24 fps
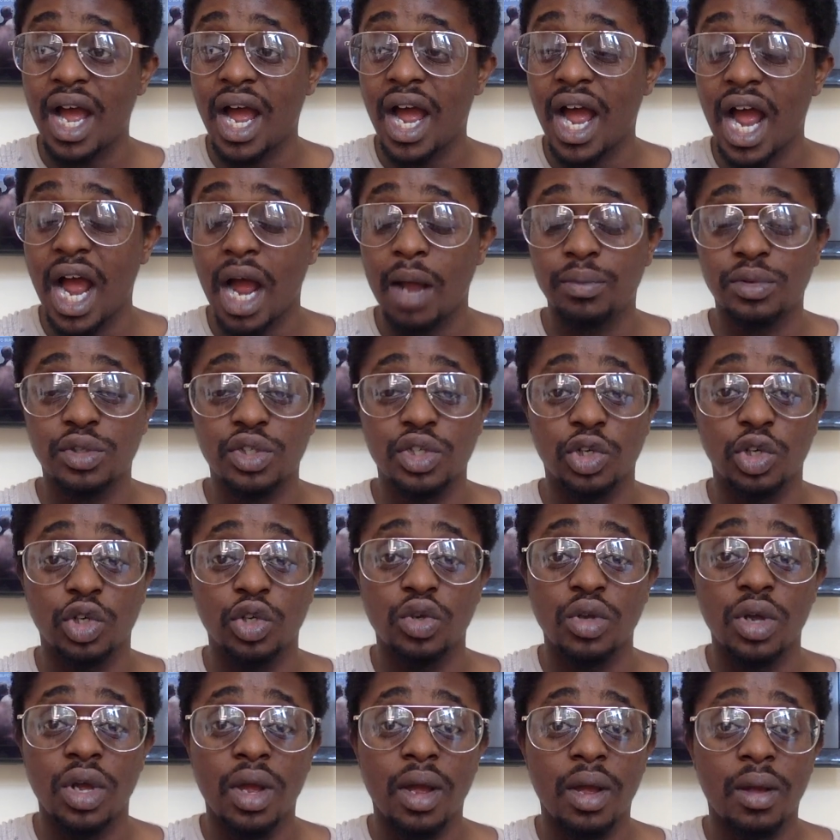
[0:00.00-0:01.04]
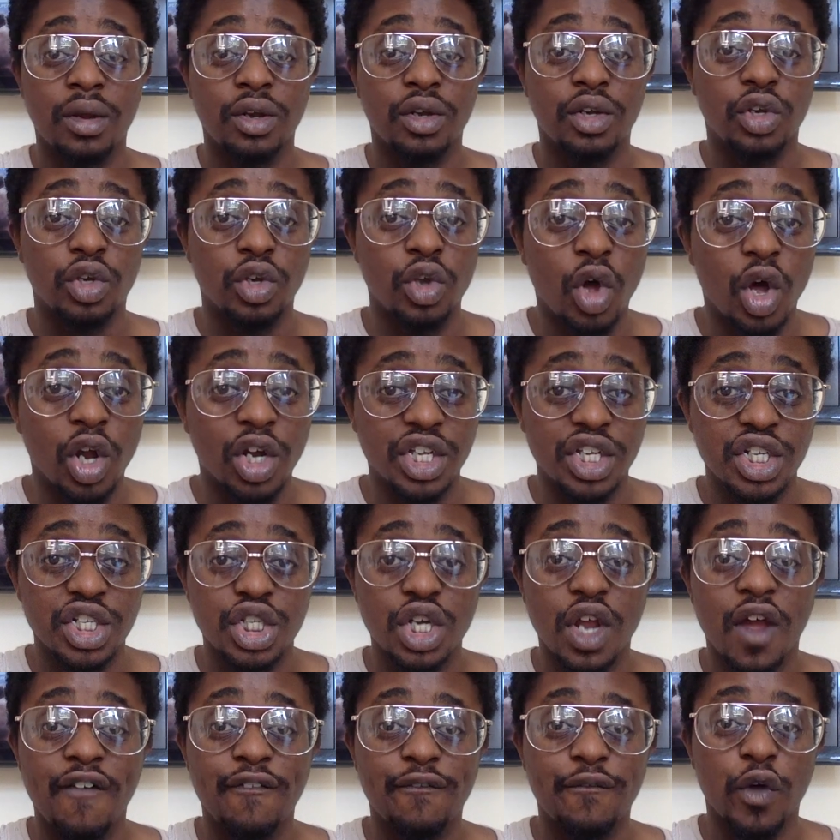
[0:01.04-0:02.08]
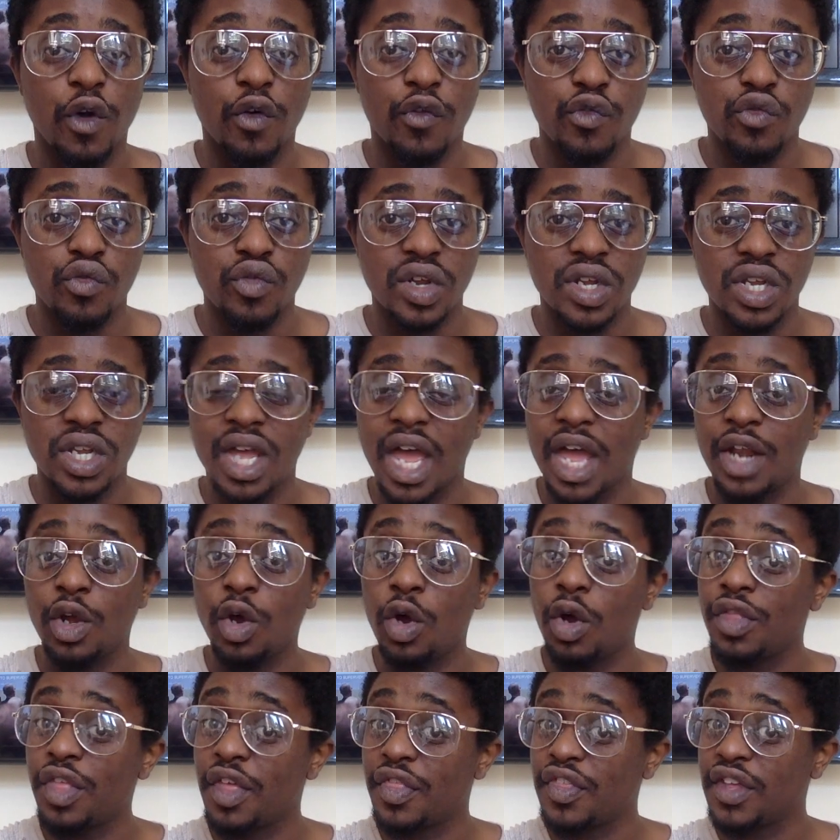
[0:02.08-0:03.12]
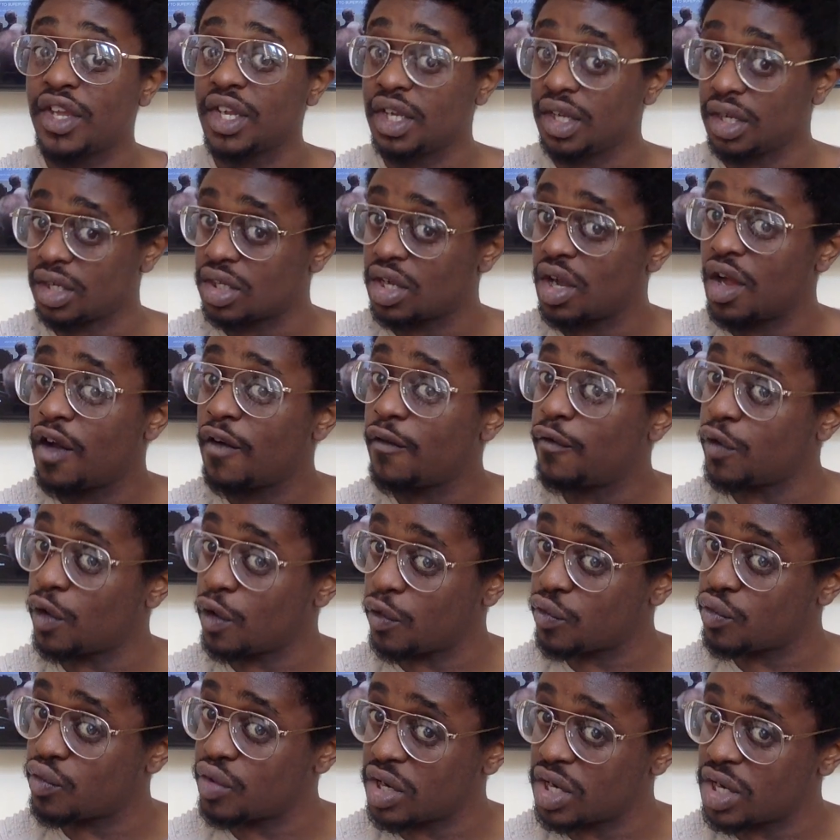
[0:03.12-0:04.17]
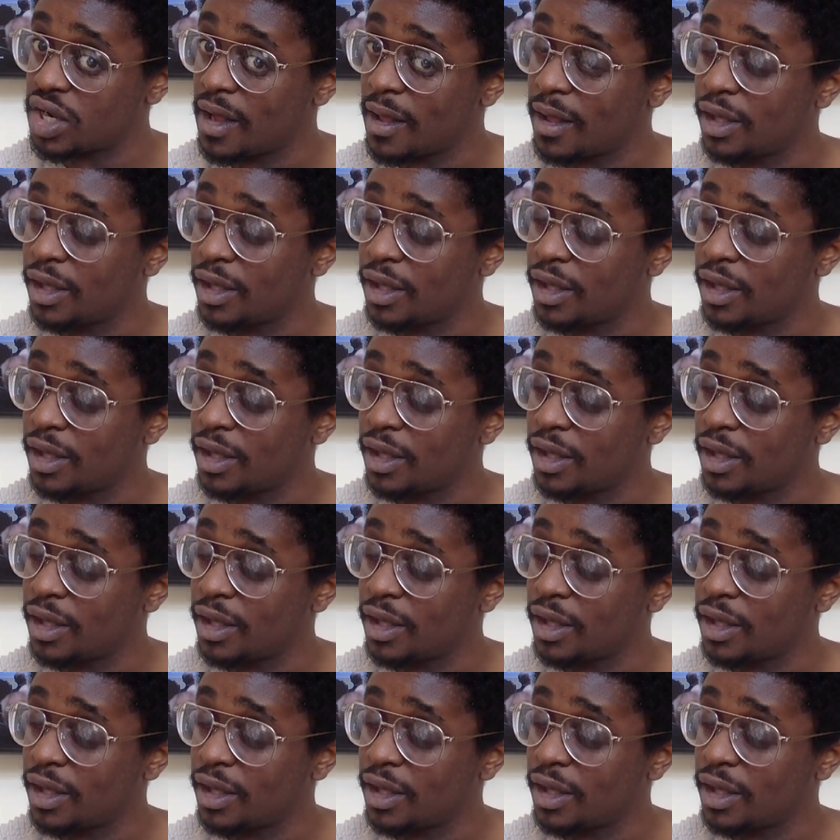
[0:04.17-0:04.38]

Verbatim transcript: absolute knowledge for free and other things for free.